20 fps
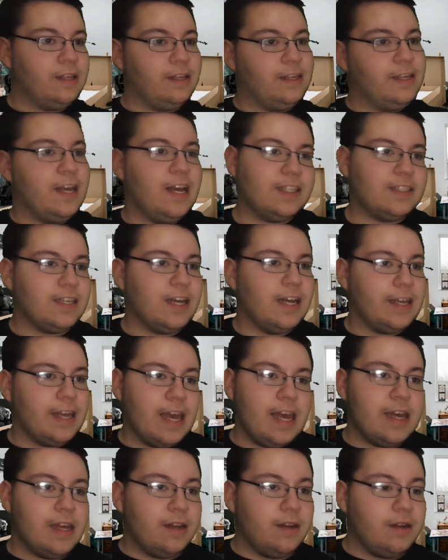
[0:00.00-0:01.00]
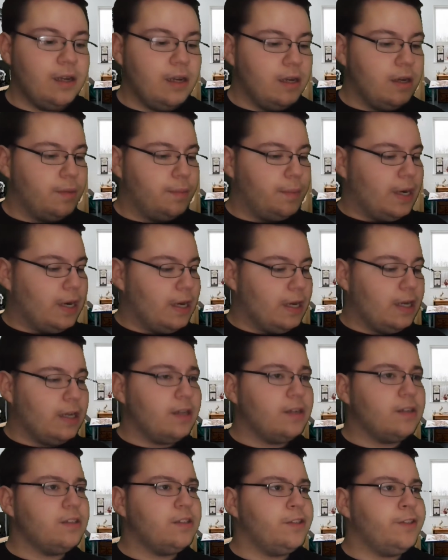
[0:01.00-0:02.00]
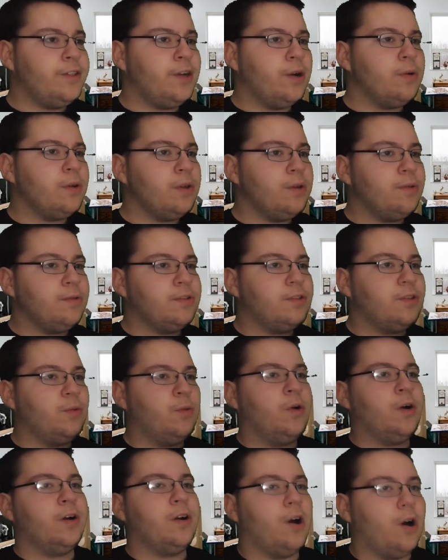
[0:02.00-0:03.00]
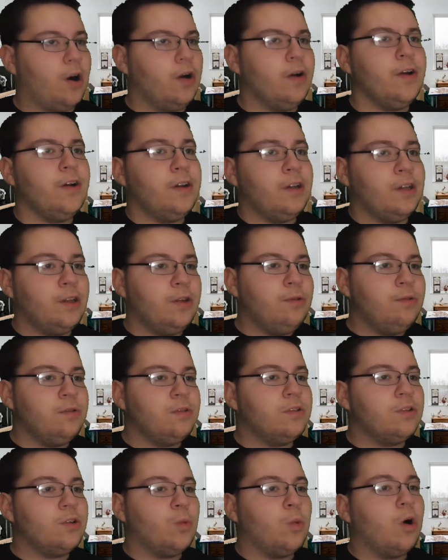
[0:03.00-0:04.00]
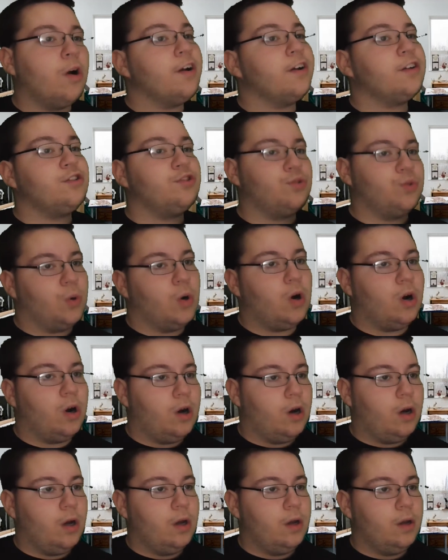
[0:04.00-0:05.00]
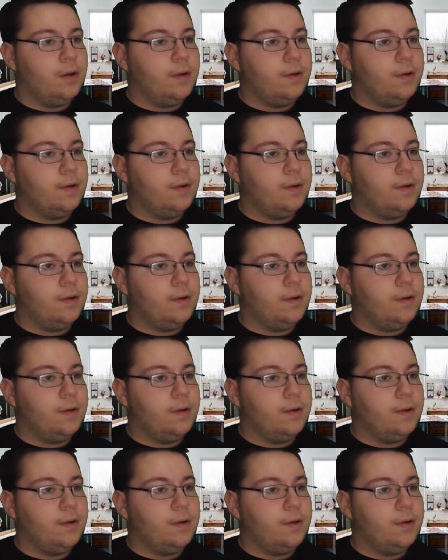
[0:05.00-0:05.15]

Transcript: Yes, I can, but, don't use the word art, use the word draw.